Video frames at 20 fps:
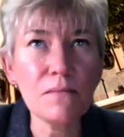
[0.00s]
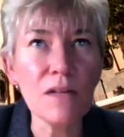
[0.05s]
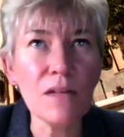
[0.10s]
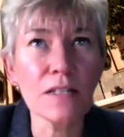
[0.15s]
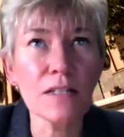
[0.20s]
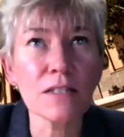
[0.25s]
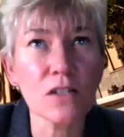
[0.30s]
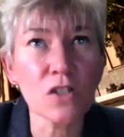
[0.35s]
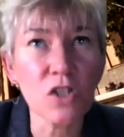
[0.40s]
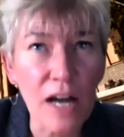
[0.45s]

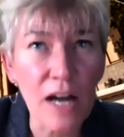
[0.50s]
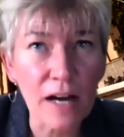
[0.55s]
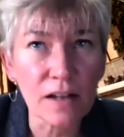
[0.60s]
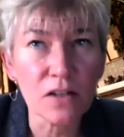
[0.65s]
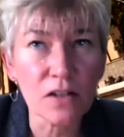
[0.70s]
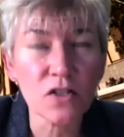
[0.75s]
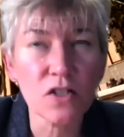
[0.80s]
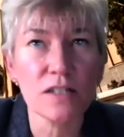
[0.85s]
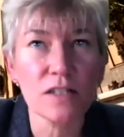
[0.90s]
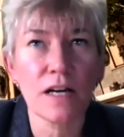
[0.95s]
it's a
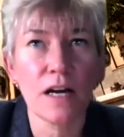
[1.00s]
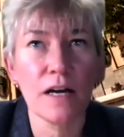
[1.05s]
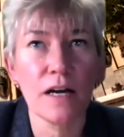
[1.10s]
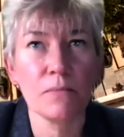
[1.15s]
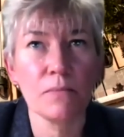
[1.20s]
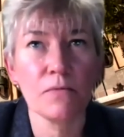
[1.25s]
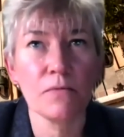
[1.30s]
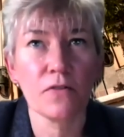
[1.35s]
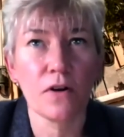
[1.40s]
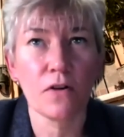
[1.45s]
challenging
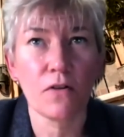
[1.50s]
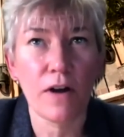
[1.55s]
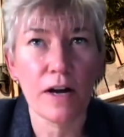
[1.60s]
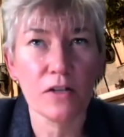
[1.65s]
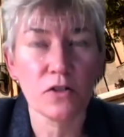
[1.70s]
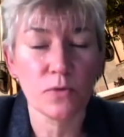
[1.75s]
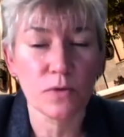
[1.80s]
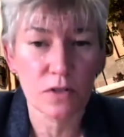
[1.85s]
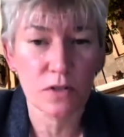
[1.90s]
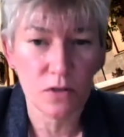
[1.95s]
time for our
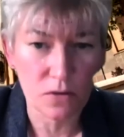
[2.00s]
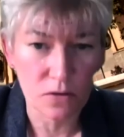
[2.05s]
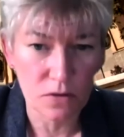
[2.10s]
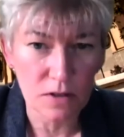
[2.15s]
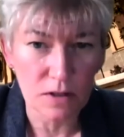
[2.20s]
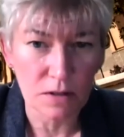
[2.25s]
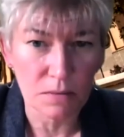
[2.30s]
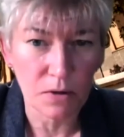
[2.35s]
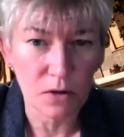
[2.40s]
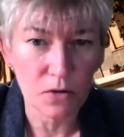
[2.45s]
graduate
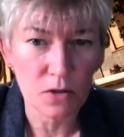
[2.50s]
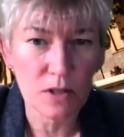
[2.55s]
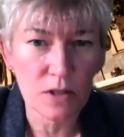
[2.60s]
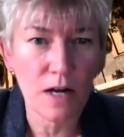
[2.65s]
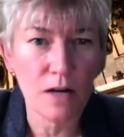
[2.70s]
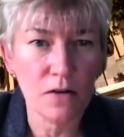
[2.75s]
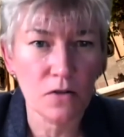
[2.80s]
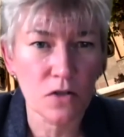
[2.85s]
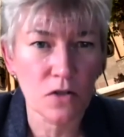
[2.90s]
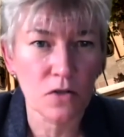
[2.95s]
students and
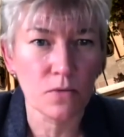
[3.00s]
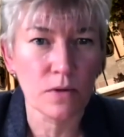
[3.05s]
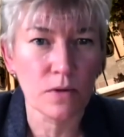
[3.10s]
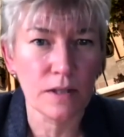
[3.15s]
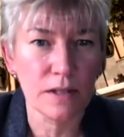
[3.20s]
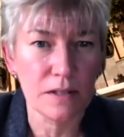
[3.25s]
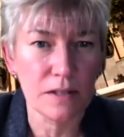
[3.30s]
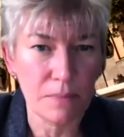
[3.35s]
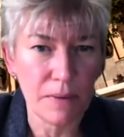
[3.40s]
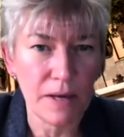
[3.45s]
postdocs who
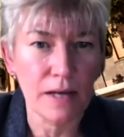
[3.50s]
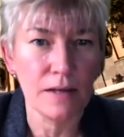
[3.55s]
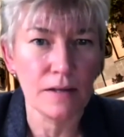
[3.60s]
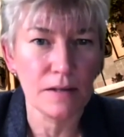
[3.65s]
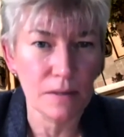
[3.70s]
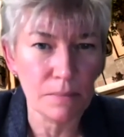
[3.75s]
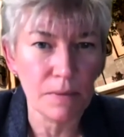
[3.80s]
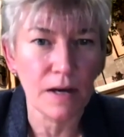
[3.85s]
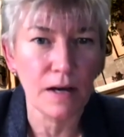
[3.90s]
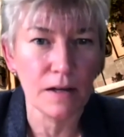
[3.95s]
really depend
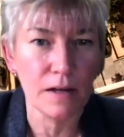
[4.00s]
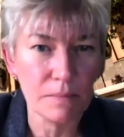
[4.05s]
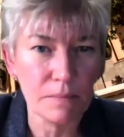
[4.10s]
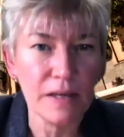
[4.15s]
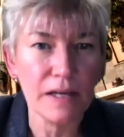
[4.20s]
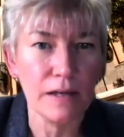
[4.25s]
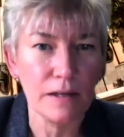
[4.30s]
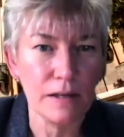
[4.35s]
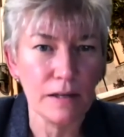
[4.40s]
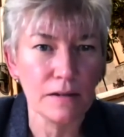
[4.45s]
upon
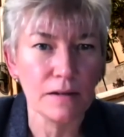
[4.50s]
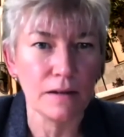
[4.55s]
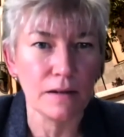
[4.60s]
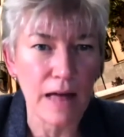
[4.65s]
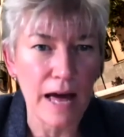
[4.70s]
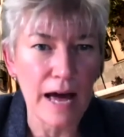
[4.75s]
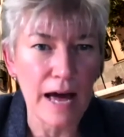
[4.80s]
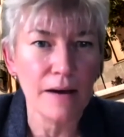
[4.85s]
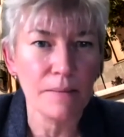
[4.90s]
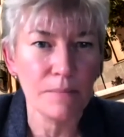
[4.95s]
being in the
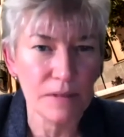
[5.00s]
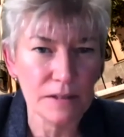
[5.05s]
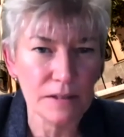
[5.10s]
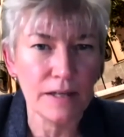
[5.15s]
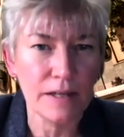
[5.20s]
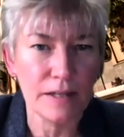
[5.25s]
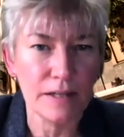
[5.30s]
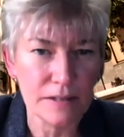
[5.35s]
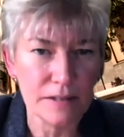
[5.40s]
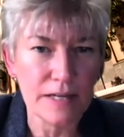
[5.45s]
lab and
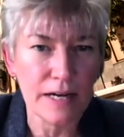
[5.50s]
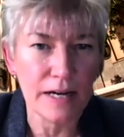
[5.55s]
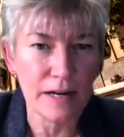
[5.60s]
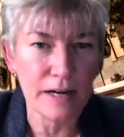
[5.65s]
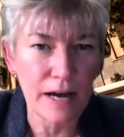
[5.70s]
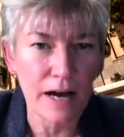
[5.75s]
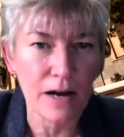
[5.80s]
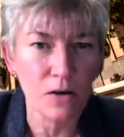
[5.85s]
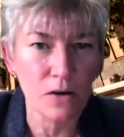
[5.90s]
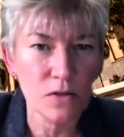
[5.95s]
getting
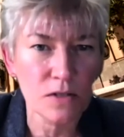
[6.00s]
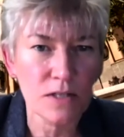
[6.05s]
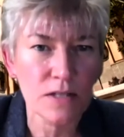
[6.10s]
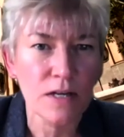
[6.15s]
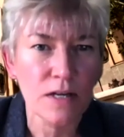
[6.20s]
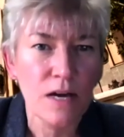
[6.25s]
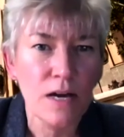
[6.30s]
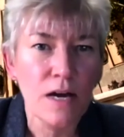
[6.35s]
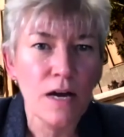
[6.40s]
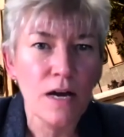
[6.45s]
data out
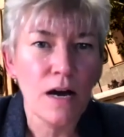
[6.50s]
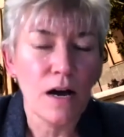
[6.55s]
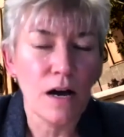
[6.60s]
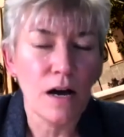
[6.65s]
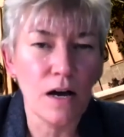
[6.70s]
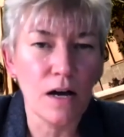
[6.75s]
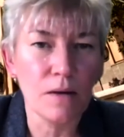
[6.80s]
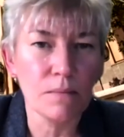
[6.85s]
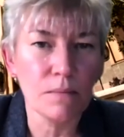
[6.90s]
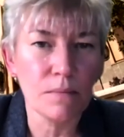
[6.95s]

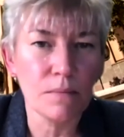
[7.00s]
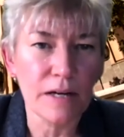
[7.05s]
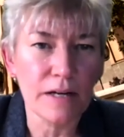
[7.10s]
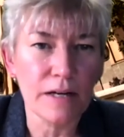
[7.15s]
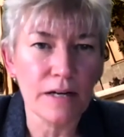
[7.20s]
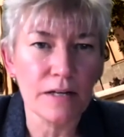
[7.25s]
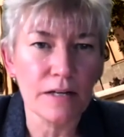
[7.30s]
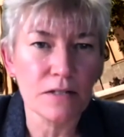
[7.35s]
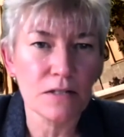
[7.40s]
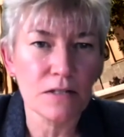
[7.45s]
um, but
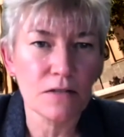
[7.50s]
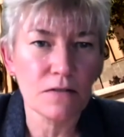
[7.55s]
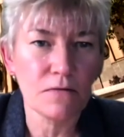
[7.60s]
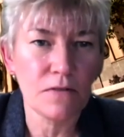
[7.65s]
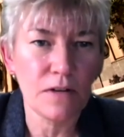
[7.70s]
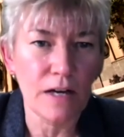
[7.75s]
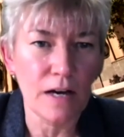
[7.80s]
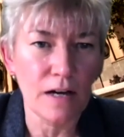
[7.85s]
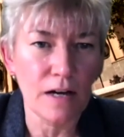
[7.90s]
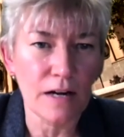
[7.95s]
as
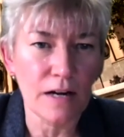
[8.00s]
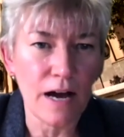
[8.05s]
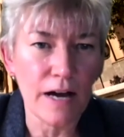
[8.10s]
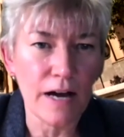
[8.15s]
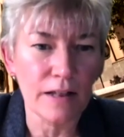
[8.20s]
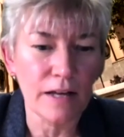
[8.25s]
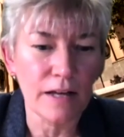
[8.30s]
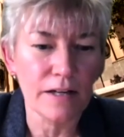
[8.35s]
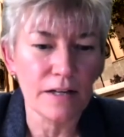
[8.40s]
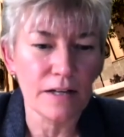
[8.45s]
Weian
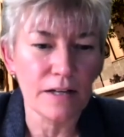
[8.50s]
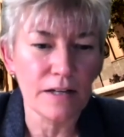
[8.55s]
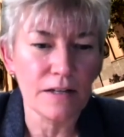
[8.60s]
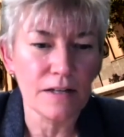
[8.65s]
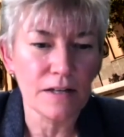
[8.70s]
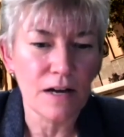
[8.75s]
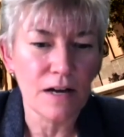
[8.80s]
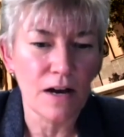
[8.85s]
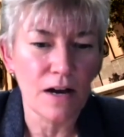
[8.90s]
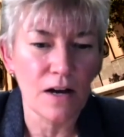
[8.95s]
highlighted,
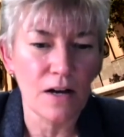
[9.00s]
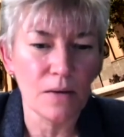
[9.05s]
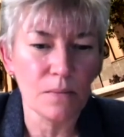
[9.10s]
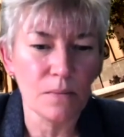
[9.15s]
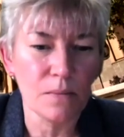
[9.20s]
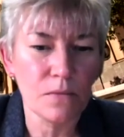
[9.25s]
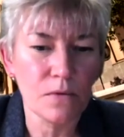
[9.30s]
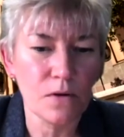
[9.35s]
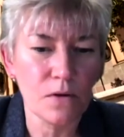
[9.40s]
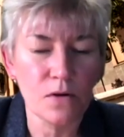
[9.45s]

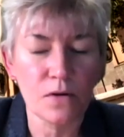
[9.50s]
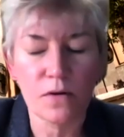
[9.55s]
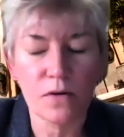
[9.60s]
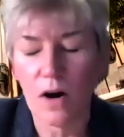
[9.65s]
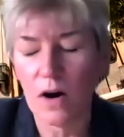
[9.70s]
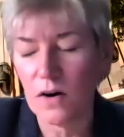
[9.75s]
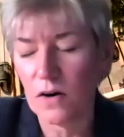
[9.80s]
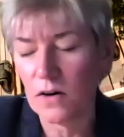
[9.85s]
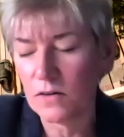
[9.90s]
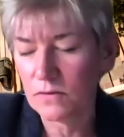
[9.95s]
um, there
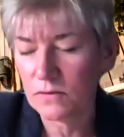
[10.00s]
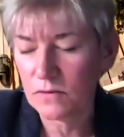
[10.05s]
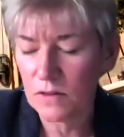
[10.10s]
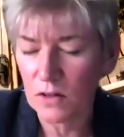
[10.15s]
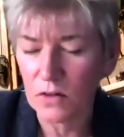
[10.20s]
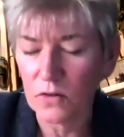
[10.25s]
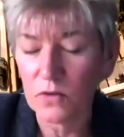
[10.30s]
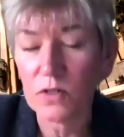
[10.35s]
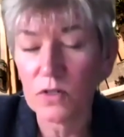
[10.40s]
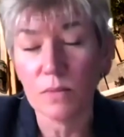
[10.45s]
are
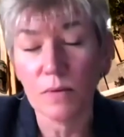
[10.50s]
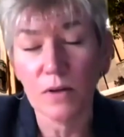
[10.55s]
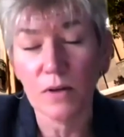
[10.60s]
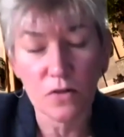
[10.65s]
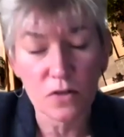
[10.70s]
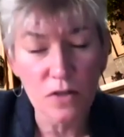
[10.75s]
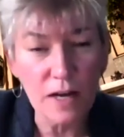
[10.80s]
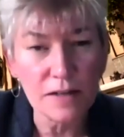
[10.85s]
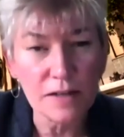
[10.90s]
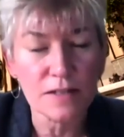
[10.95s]
you know some other
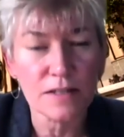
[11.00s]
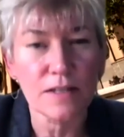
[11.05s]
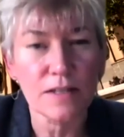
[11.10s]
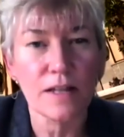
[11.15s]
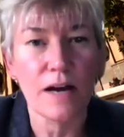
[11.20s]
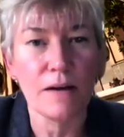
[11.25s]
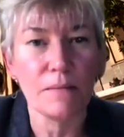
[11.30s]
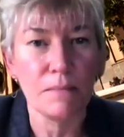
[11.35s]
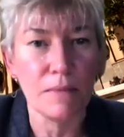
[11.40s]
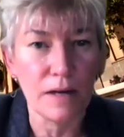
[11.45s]
sides to
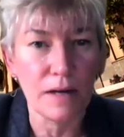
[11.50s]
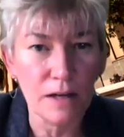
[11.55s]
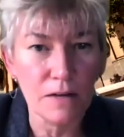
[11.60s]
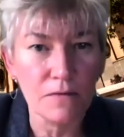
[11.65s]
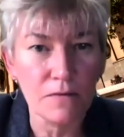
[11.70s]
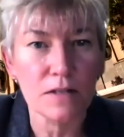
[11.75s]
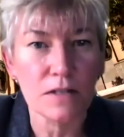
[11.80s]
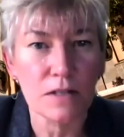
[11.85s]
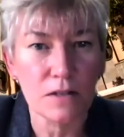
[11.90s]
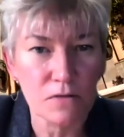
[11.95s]
that. Many of
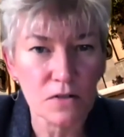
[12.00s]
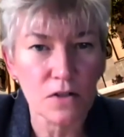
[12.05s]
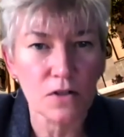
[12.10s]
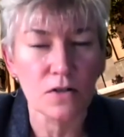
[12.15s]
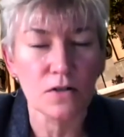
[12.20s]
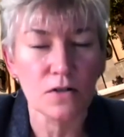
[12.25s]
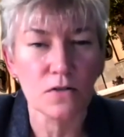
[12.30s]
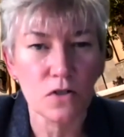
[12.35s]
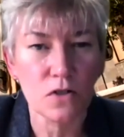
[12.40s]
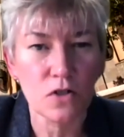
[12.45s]
us have
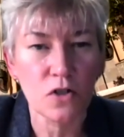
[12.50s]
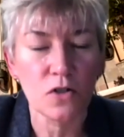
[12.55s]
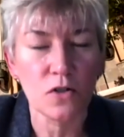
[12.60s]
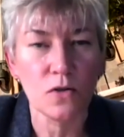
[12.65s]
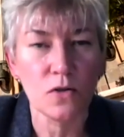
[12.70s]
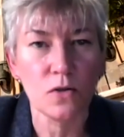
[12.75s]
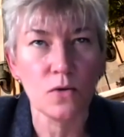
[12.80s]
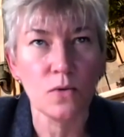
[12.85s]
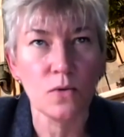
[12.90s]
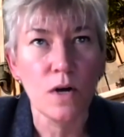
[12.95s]
turned
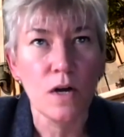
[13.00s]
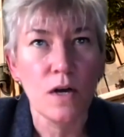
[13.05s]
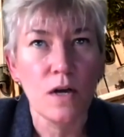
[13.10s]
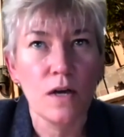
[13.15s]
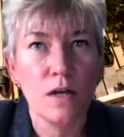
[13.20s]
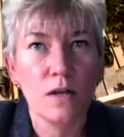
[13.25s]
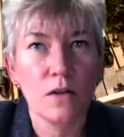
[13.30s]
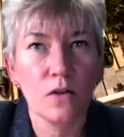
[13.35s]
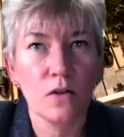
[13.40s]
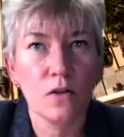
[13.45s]
to
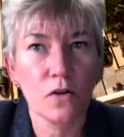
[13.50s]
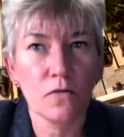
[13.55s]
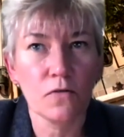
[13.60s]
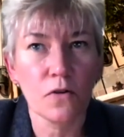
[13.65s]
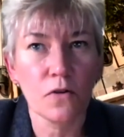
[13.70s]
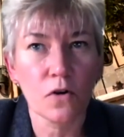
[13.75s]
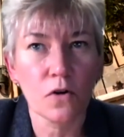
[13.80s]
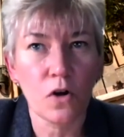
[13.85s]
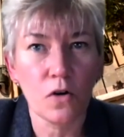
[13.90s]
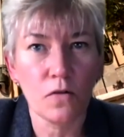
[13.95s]
look
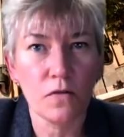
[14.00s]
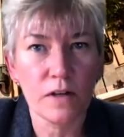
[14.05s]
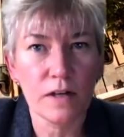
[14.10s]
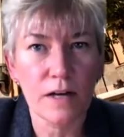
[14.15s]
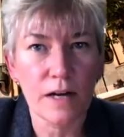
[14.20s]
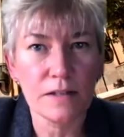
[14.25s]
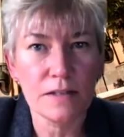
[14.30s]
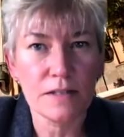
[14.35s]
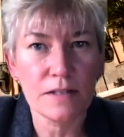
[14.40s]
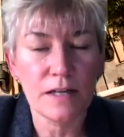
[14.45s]
for
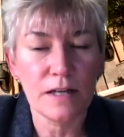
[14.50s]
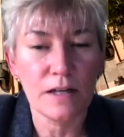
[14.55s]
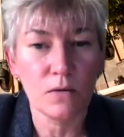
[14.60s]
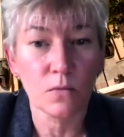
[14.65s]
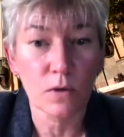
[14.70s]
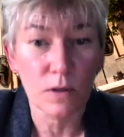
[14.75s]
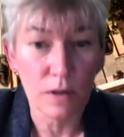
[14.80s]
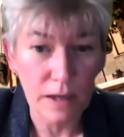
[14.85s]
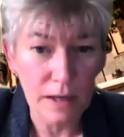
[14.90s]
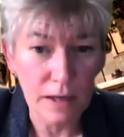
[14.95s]
COVID-19
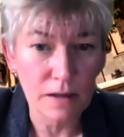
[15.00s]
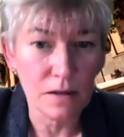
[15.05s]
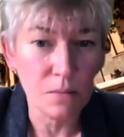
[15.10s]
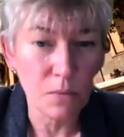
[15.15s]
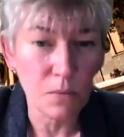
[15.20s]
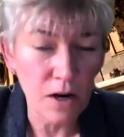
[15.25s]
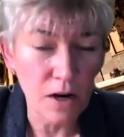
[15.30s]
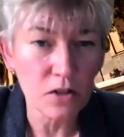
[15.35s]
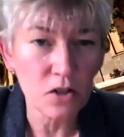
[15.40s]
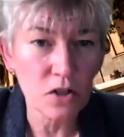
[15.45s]
related
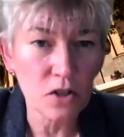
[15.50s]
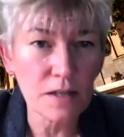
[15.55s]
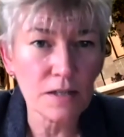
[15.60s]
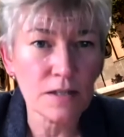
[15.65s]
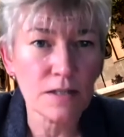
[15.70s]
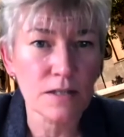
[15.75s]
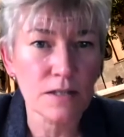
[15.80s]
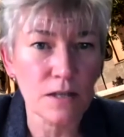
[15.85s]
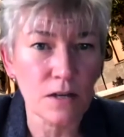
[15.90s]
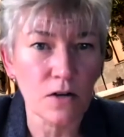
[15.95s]

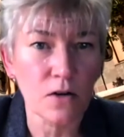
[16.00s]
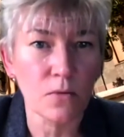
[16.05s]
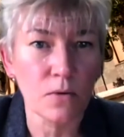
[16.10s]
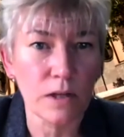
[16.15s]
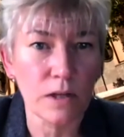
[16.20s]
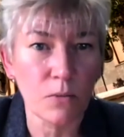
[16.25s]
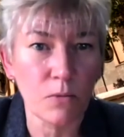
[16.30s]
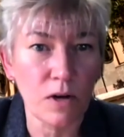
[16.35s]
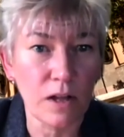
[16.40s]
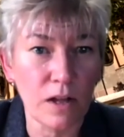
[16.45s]
projects that are
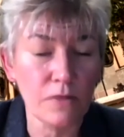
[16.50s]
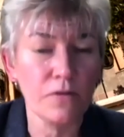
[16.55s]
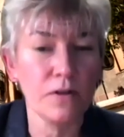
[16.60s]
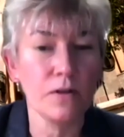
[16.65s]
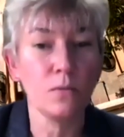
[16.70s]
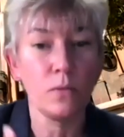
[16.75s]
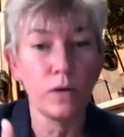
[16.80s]
really relevant.